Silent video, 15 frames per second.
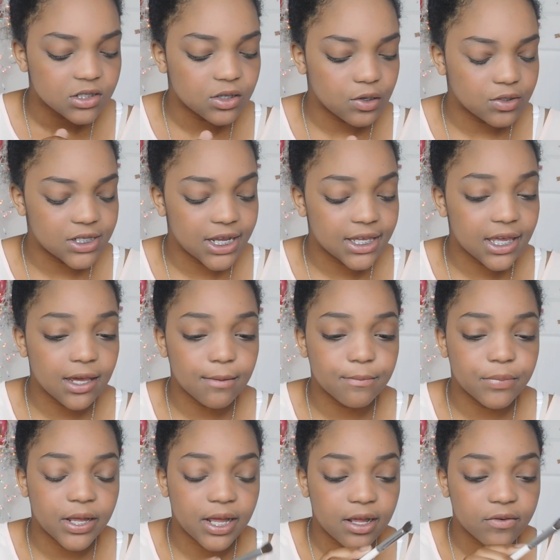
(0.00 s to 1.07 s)
So taking
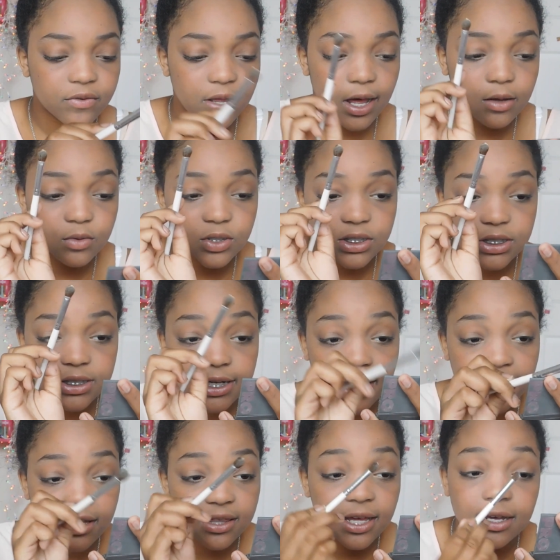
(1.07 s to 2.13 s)
Buff, I would just
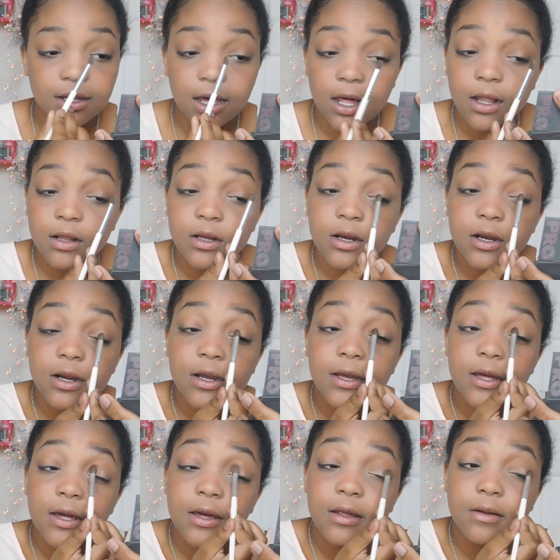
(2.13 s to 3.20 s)
take that color
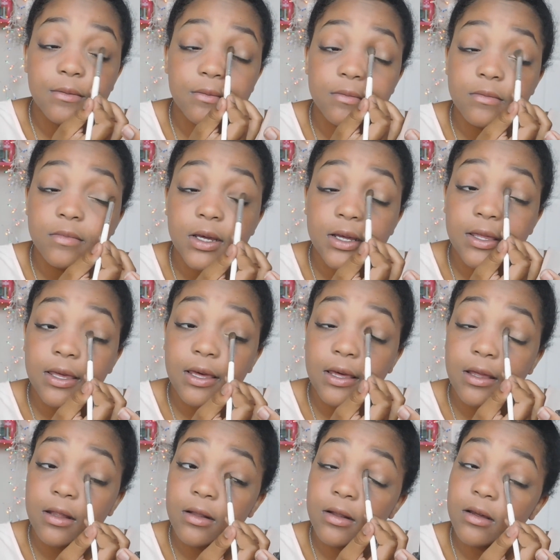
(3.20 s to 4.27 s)
and
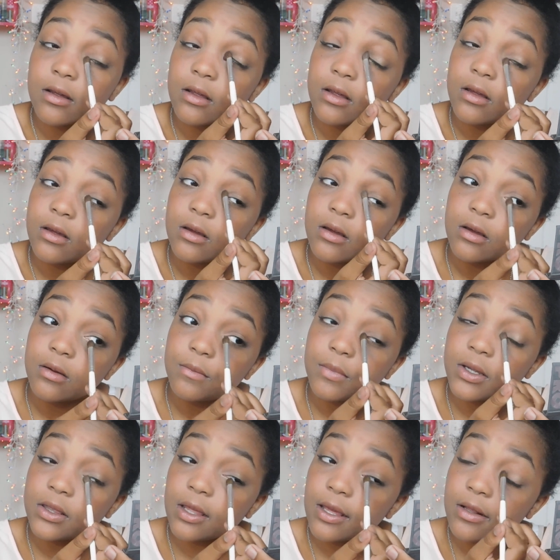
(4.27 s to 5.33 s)
again
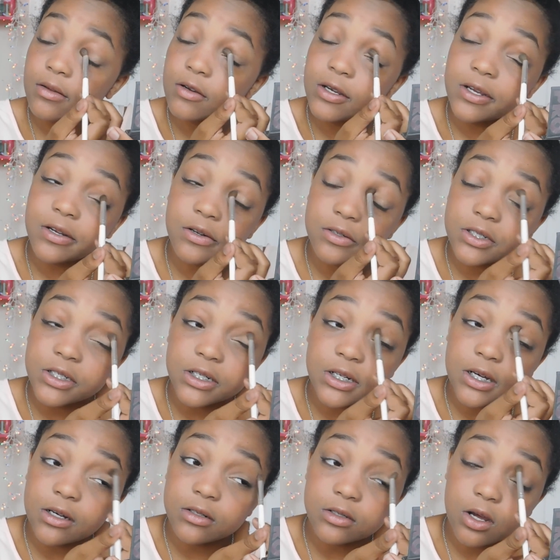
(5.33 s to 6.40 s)
put that in your inner tear
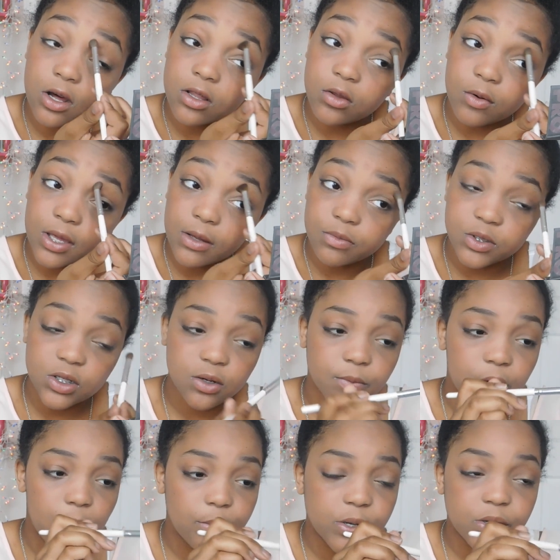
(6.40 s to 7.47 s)
ducts all the way up to your
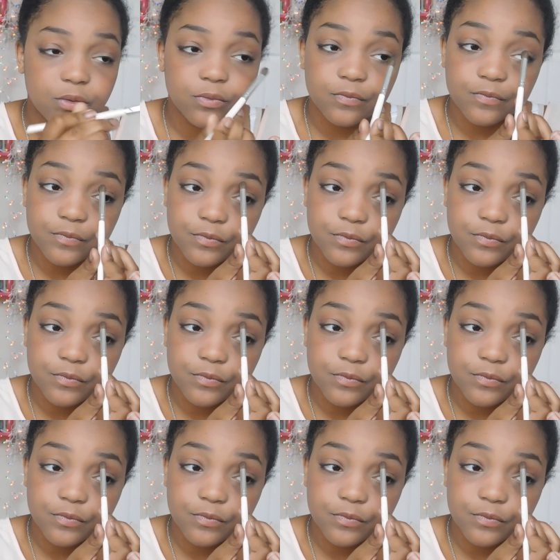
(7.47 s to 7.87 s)
brow bone